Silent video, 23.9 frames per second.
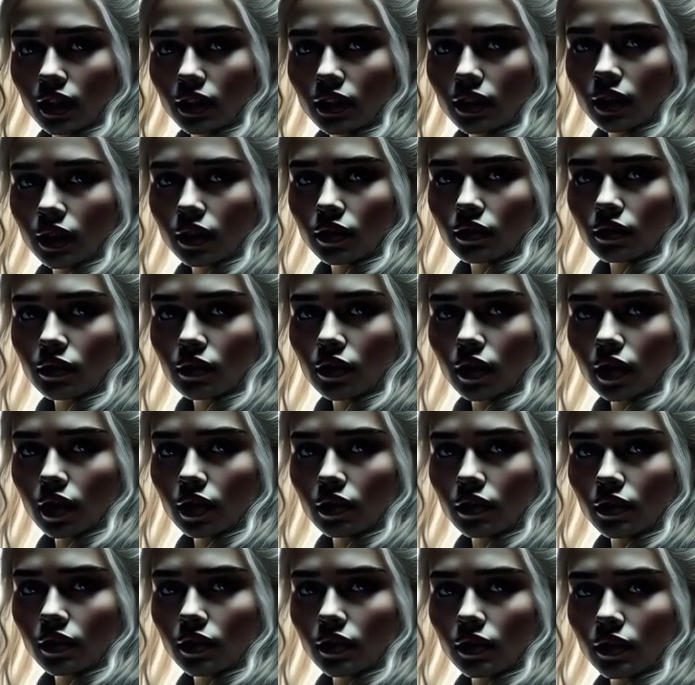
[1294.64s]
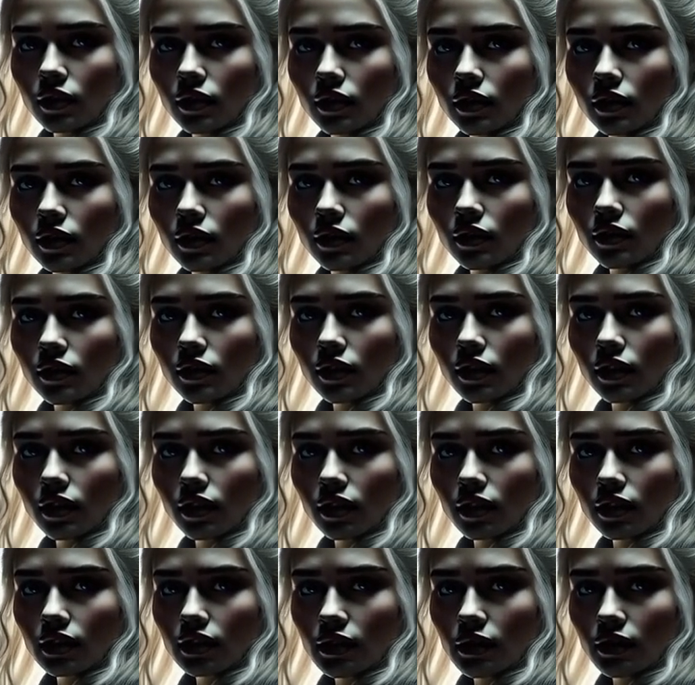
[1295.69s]
He shook his head again. "We
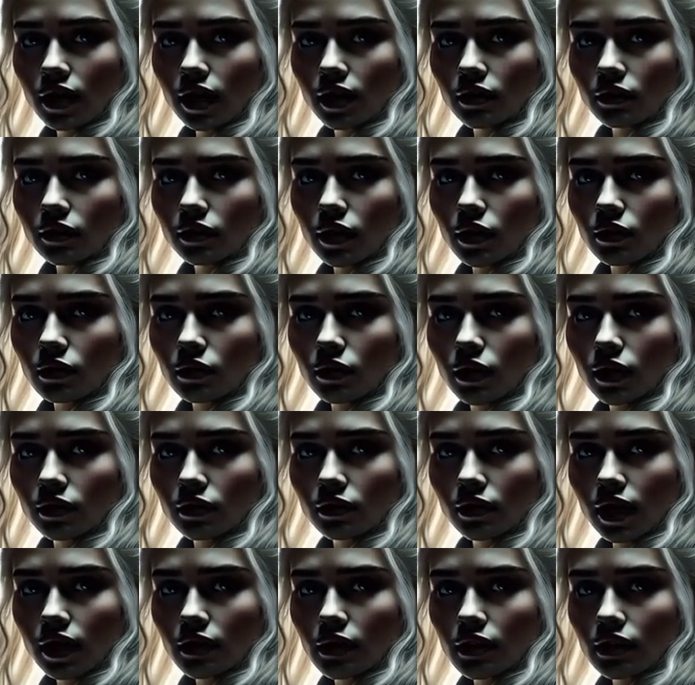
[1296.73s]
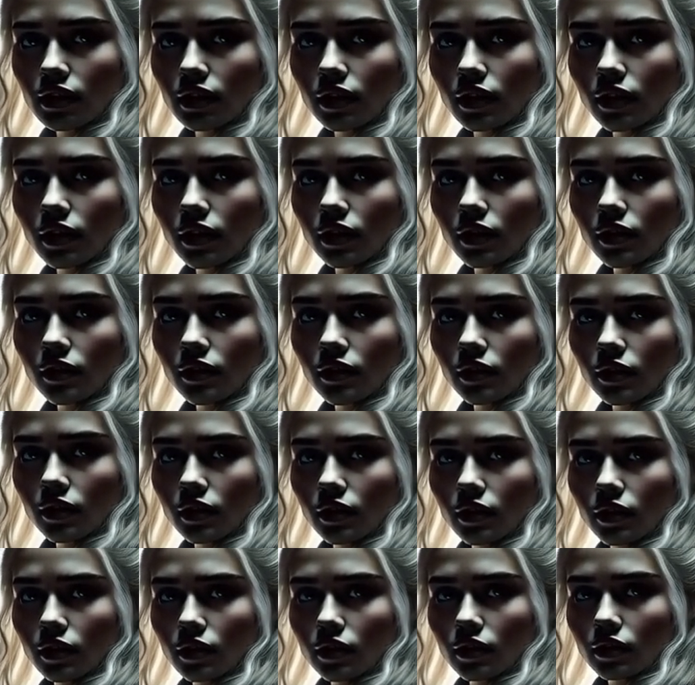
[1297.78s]
need more men or a cunning plan. As
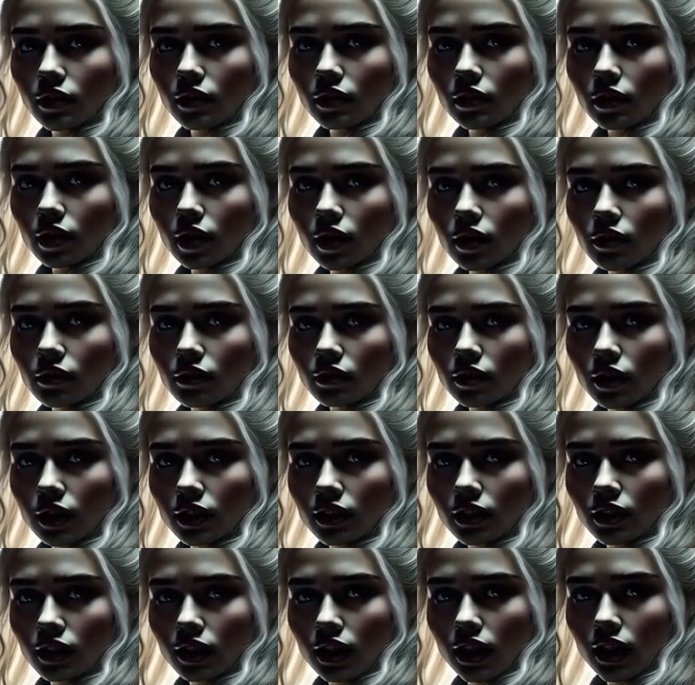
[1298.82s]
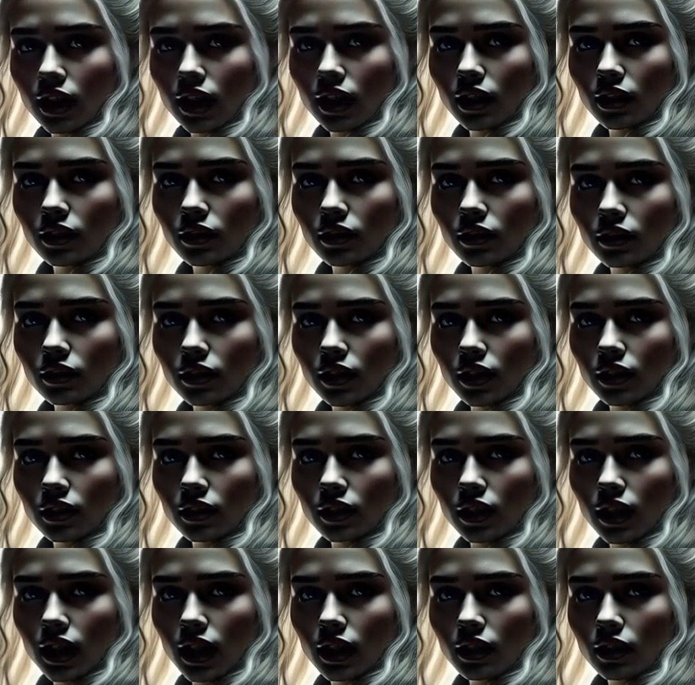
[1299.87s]
it is, I barely slipped in here alone,
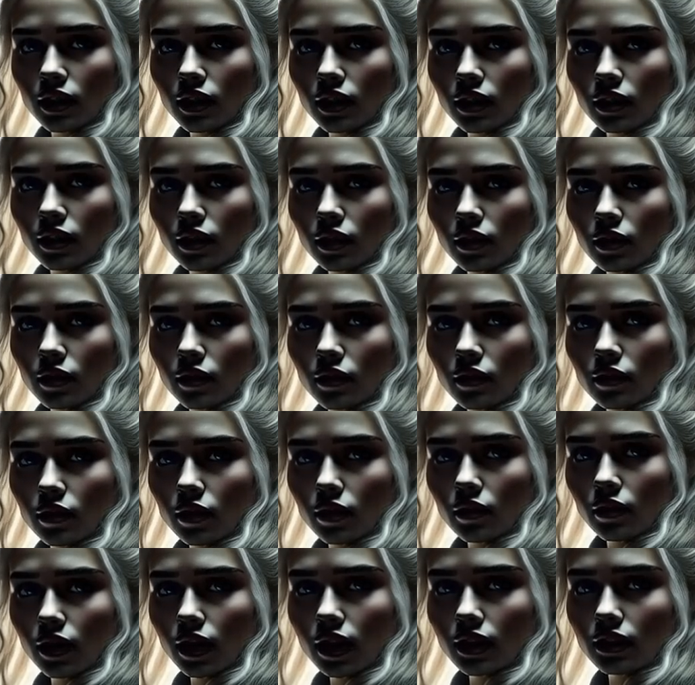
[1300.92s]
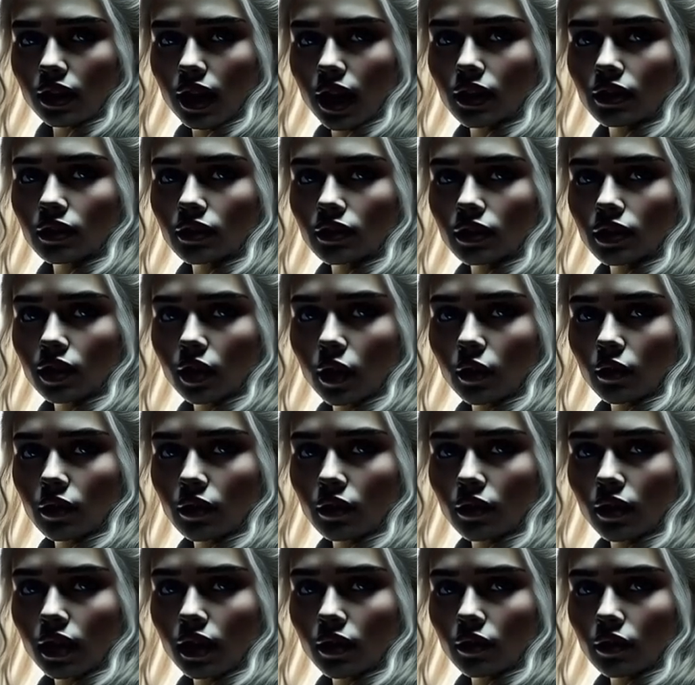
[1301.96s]
and I'm not sure I can lead you out past all
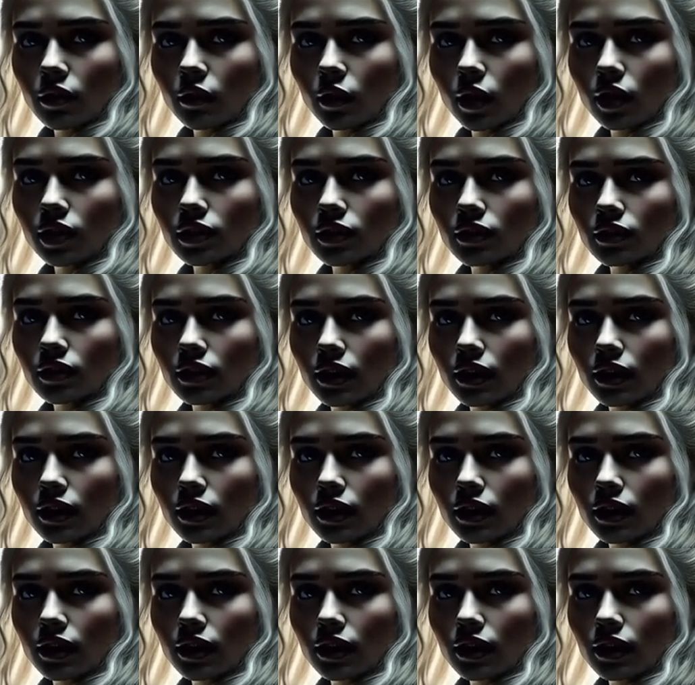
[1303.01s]
those guards.